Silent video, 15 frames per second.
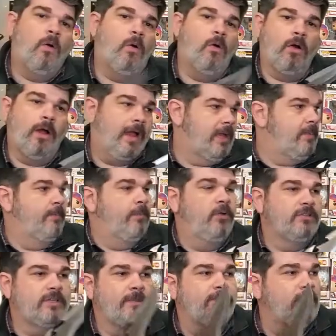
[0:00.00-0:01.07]
or I can pull
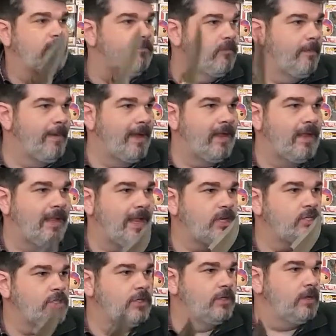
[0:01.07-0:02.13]
something from my
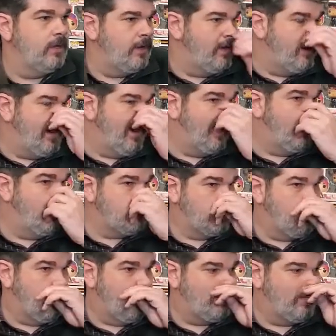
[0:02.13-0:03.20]
collection uh, to
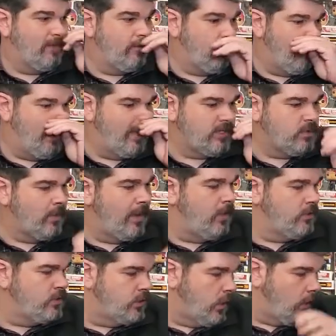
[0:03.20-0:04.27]
go ahead and give away as
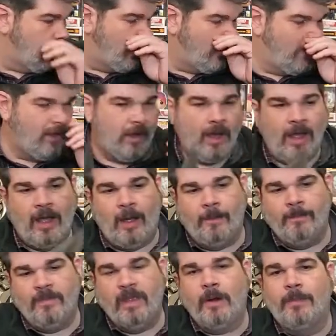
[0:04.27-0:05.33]
well. So
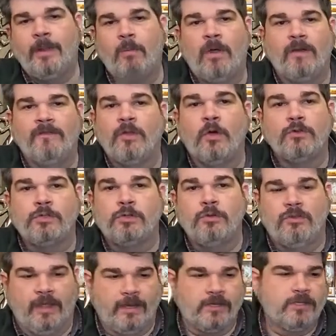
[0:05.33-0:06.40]
um, it'll be one of those two
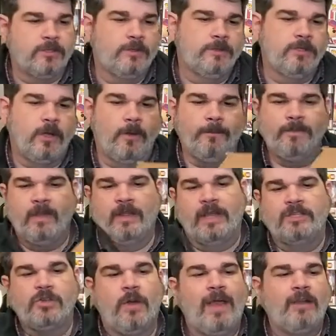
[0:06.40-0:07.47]
things. So
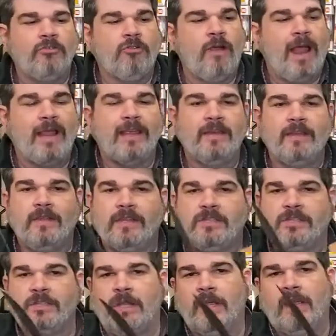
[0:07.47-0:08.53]
let's go ahead and crack into
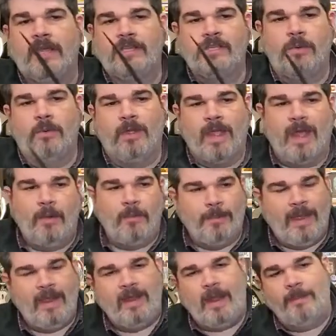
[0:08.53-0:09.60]
this, see what we got. We
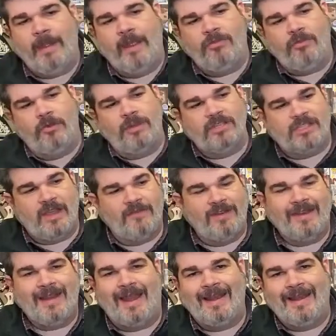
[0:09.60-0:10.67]
paid I paid thirty-seven
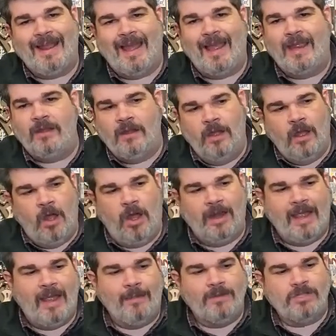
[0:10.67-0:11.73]
ninety-nine on
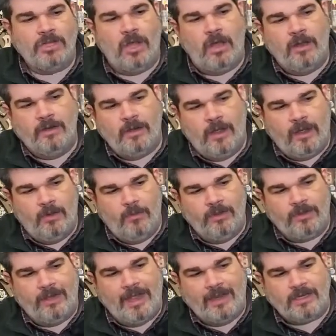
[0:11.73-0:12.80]
Amazon uh, with
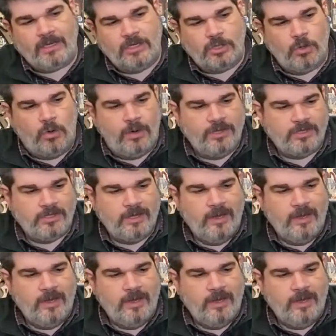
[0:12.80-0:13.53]
Galactic Toys,